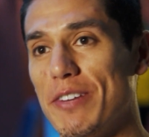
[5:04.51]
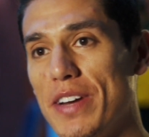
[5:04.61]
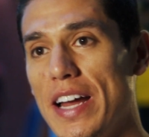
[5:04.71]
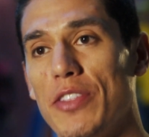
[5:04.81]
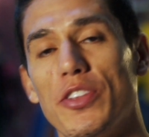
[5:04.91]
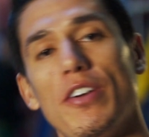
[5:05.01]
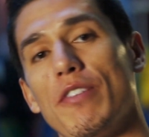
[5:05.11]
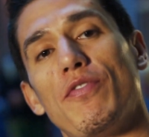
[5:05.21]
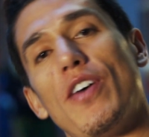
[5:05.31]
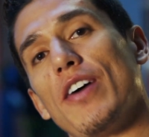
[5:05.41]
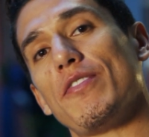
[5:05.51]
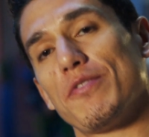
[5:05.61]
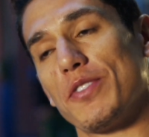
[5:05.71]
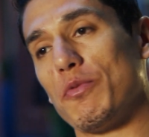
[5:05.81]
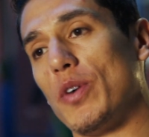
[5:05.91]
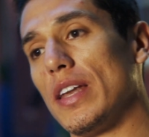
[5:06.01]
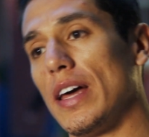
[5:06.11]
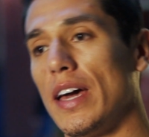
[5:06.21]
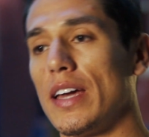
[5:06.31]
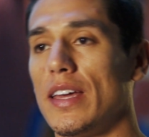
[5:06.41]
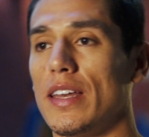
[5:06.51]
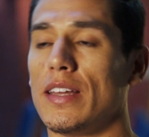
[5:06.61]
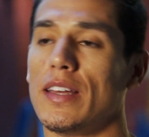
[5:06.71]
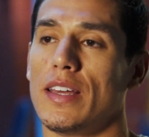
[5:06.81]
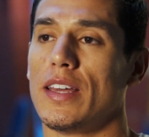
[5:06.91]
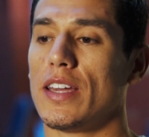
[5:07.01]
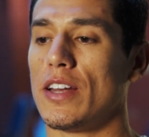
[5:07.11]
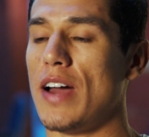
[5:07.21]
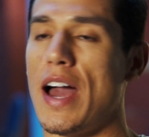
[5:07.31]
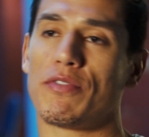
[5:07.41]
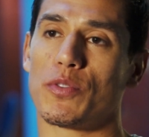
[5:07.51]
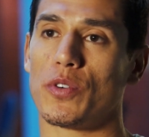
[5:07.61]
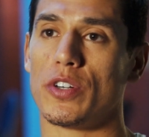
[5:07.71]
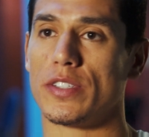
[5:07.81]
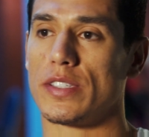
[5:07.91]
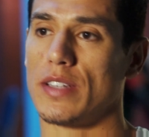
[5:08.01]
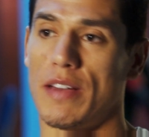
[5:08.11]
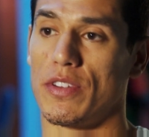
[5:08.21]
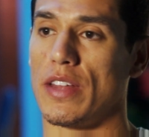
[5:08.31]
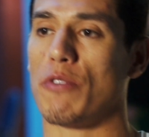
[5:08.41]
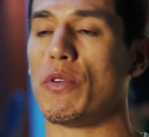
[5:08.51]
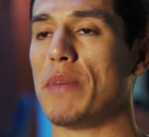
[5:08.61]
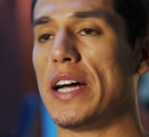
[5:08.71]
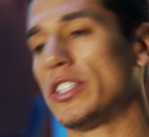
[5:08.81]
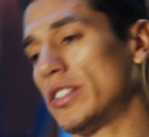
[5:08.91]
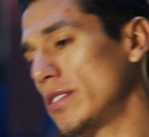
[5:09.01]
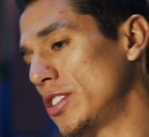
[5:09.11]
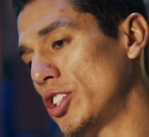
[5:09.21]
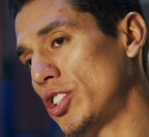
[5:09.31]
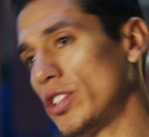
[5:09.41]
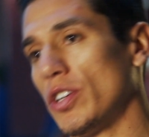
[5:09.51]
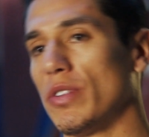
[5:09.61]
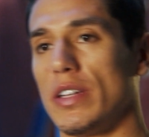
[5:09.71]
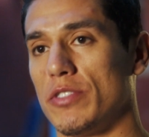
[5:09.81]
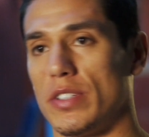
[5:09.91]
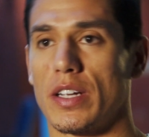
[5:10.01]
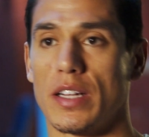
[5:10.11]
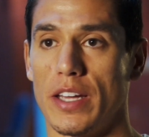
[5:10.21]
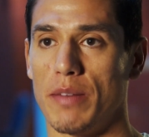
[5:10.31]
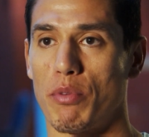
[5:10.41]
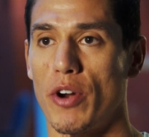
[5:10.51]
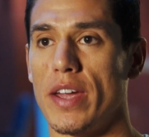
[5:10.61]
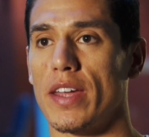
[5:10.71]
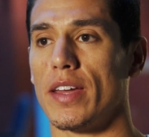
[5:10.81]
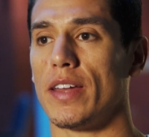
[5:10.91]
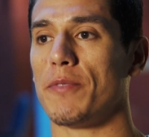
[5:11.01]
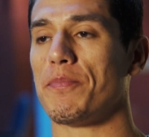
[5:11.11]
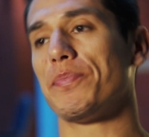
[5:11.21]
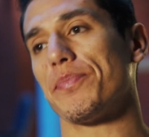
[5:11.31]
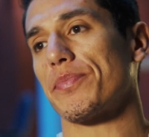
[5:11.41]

I went out there and fought with one leg and, you know, afterwards, after that one match, it just showed that it was a clean break and